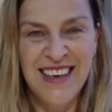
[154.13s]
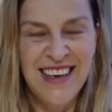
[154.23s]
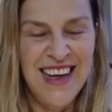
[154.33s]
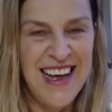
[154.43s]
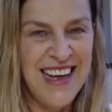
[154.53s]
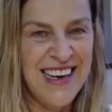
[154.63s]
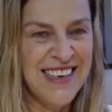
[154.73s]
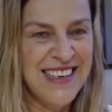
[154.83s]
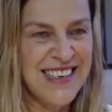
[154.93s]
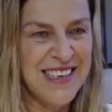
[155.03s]

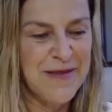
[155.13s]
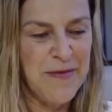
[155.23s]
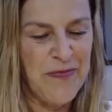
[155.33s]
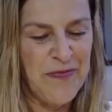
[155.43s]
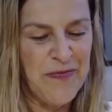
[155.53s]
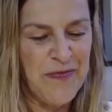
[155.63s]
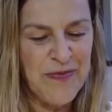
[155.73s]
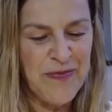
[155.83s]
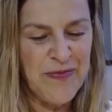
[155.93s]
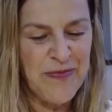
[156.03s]
And
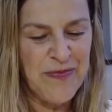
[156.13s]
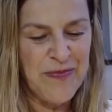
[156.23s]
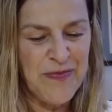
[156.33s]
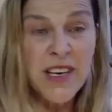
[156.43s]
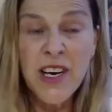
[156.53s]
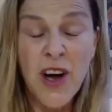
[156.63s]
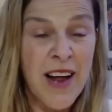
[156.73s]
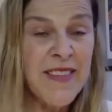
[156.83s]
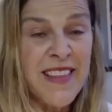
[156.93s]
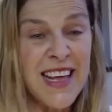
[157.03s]
for those,
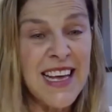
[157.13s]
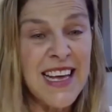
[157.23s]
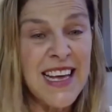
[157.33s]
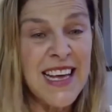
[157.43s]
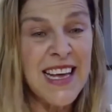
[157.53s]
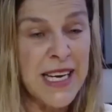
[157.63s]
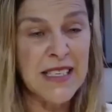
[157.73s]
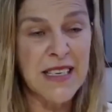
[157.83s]
the easiest ways,